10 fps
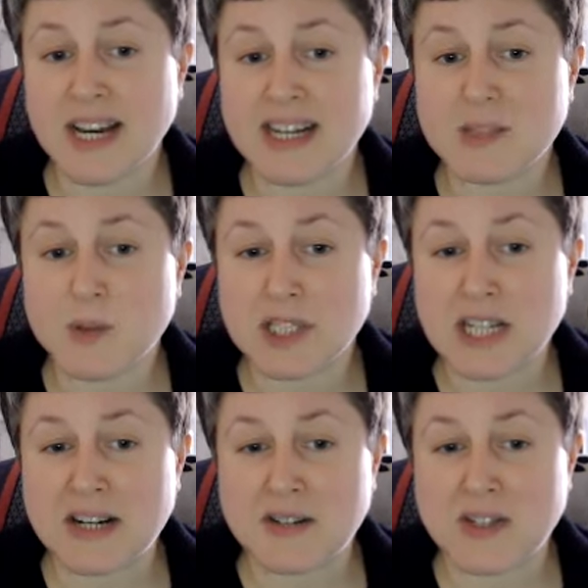and watch
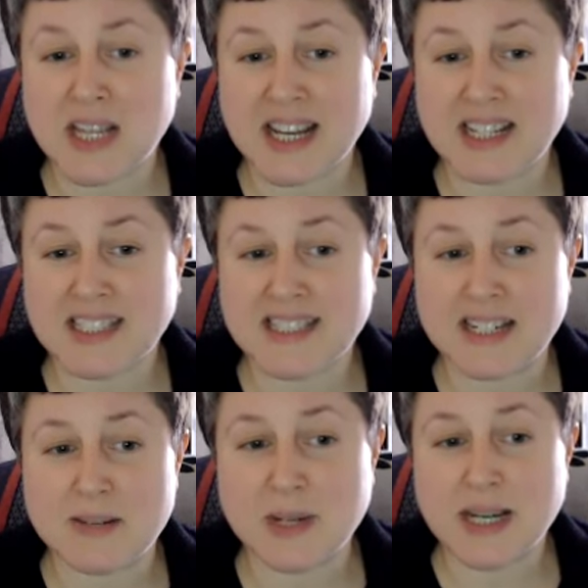out for the next
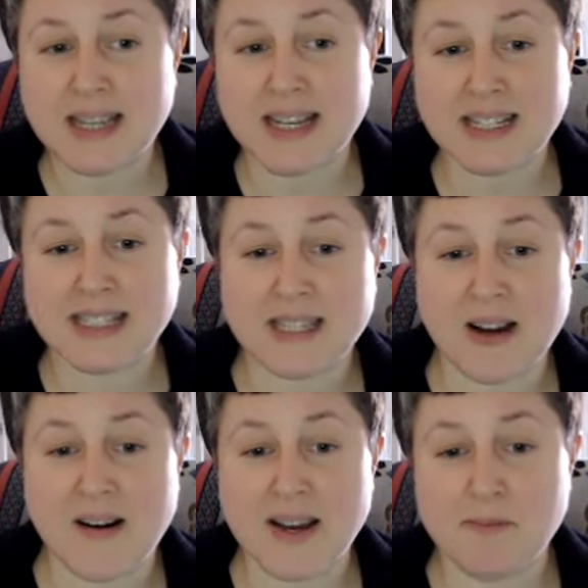tip next
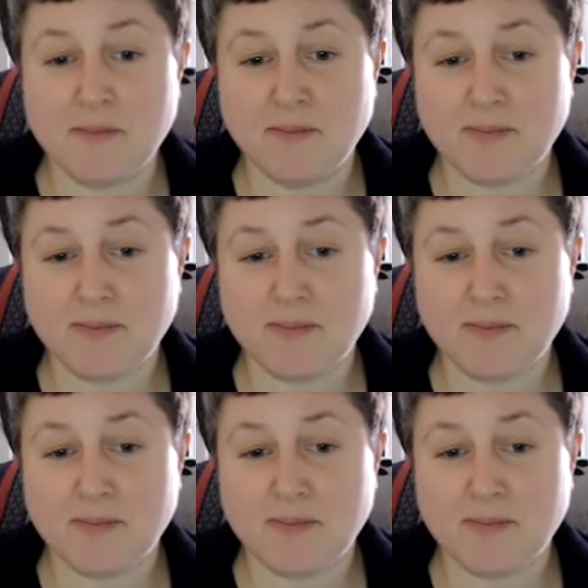time.